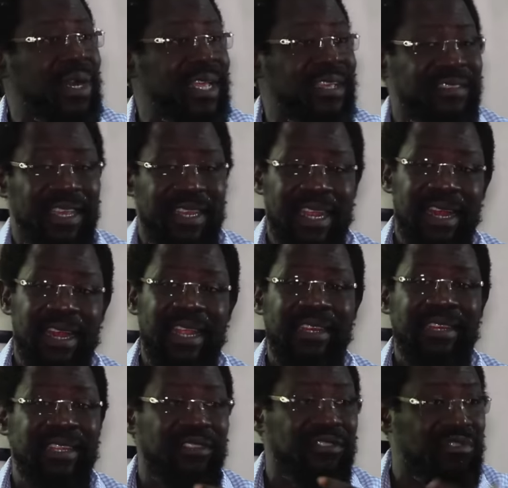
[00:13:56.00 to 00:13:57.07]
or less an
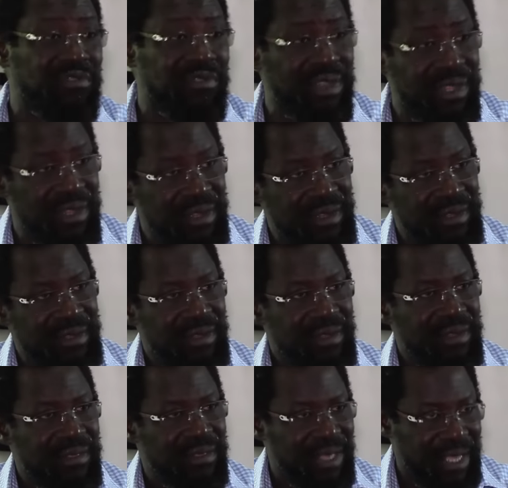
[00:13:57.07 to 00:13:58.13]
hereditary
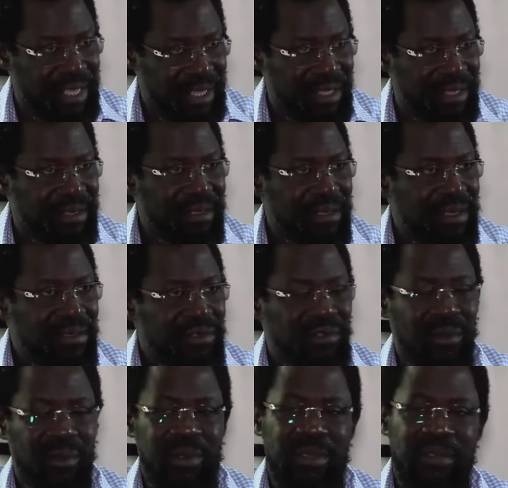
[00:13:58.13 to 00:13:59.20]
thing.
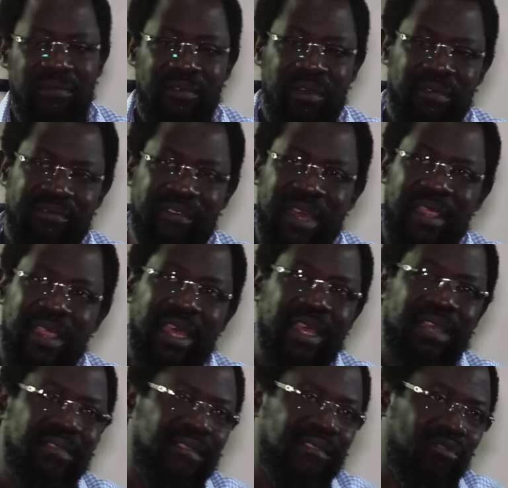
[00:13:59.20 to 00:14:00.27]
So if your father
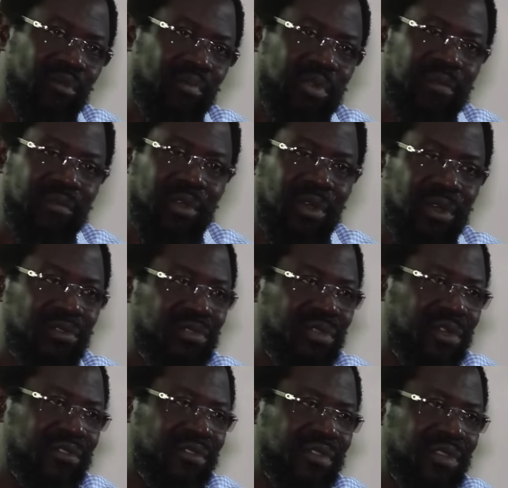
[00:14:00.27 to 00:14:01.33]
is a Supreme Court
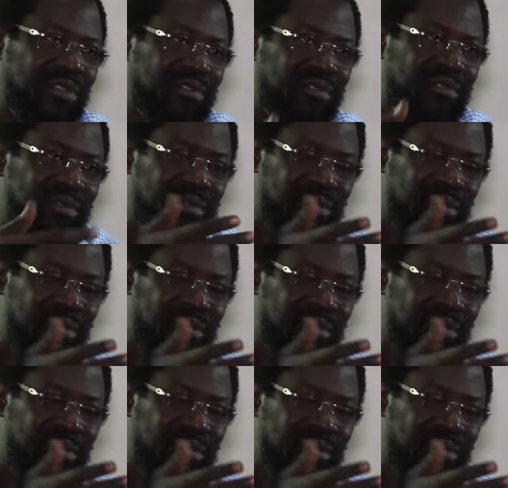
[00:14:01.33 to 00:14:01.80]
justice,